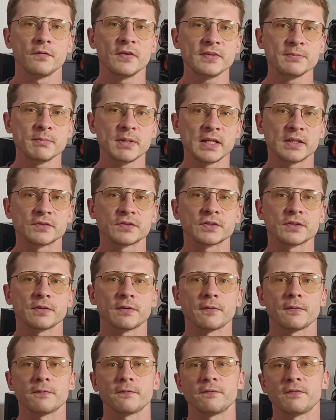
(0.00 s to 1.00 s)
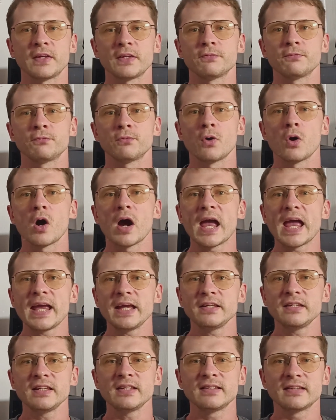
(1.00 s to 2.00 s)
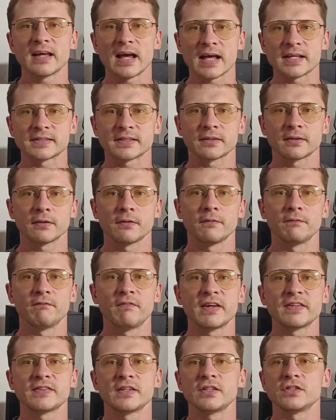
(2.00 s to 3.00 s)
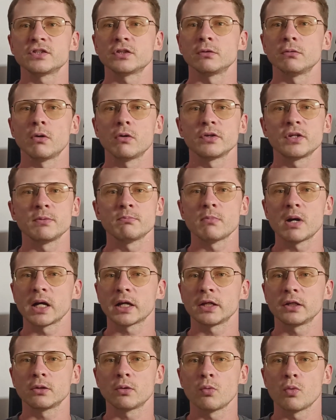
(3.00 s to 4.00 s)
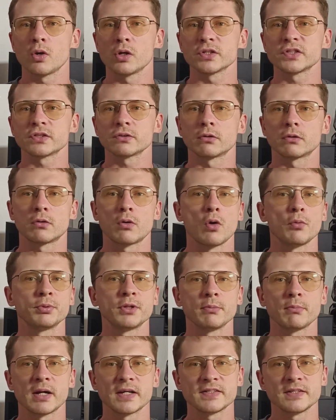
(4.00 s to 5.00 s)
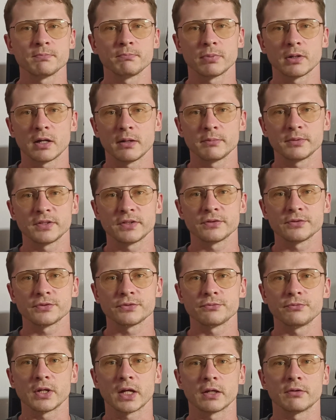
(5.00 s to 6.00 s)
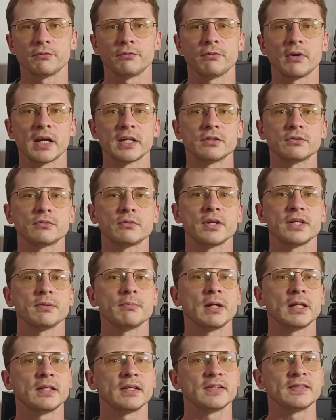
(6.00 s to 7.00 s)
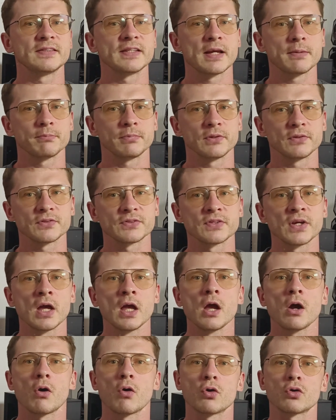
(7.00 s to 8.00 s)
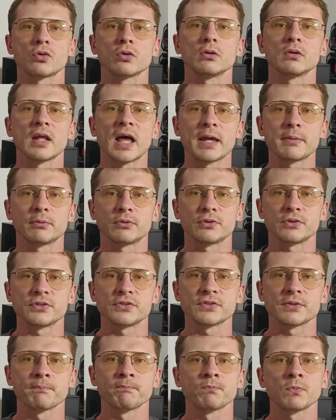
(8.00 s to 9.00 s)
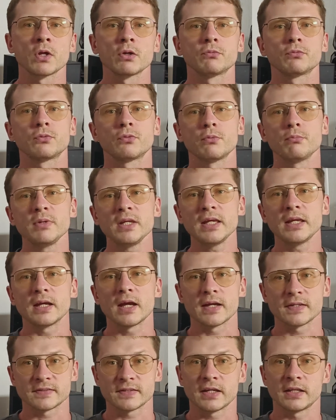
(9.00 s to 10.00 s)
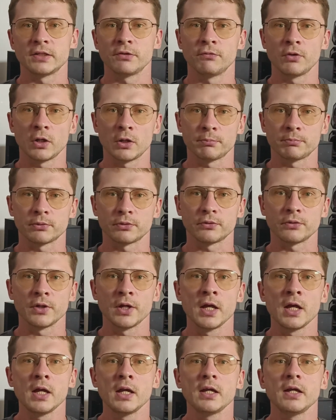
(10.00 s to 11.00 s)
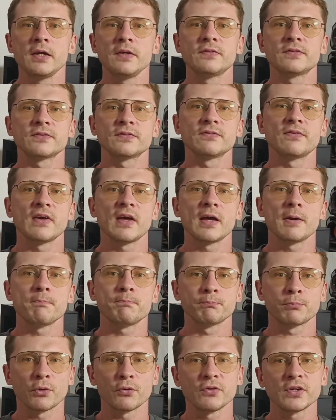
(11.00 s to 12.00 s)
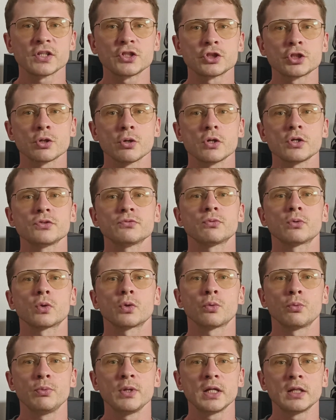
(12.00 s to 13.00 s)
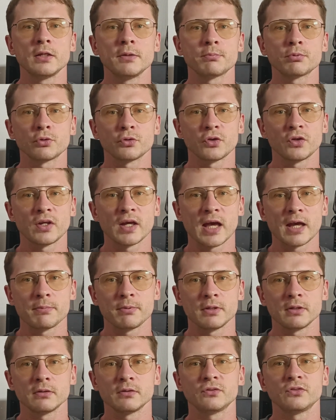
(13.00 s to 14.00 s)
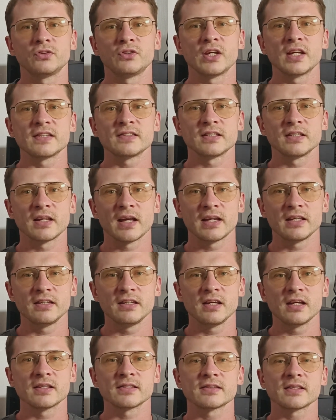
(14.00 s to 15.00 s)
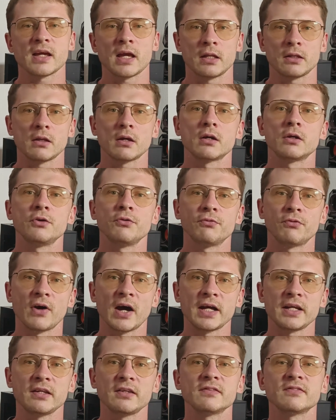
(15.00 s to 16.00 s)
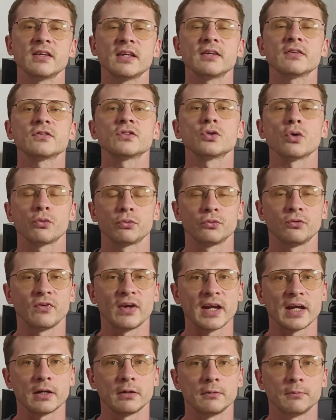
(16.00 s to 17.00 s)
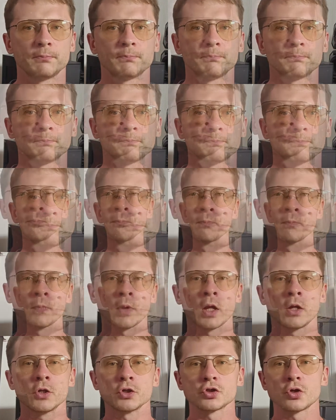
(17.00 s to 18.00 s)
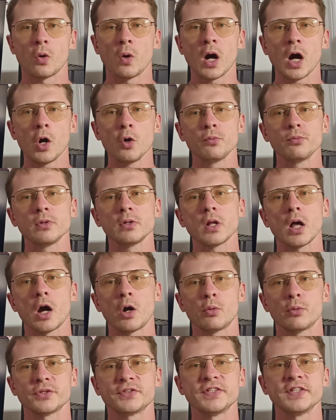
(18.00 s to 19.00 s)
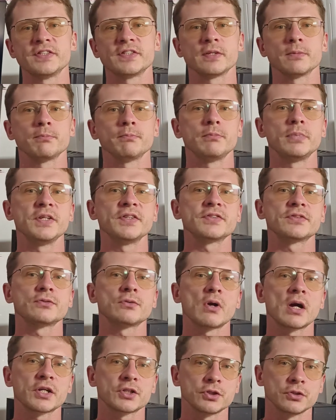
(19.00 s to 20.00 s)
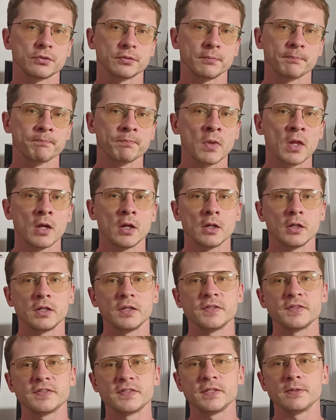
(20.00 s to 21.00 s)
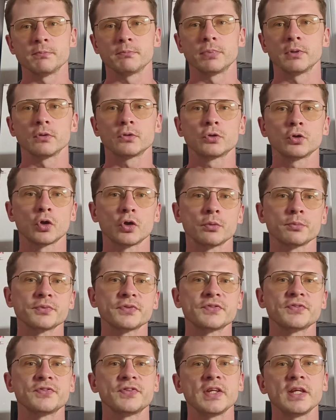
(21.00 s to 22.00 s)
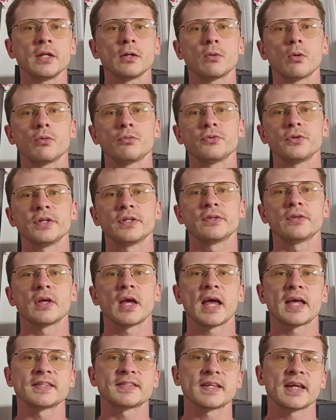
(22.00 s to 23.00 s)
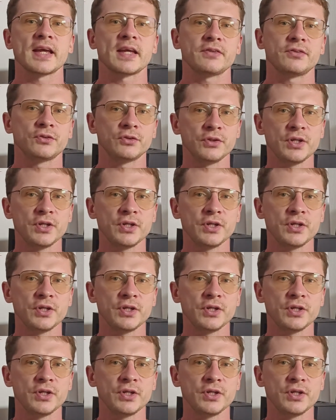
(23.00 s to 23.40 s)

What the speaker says: This means that for any task, whether it's loading market quotes or optimizing parameters, we can find ready-made examples or libraries. For me, as a developer, it's the perfect choice for quickly prototyping, testing ideas and refining the software. So how will our system be structured? In simple terms, think of it as a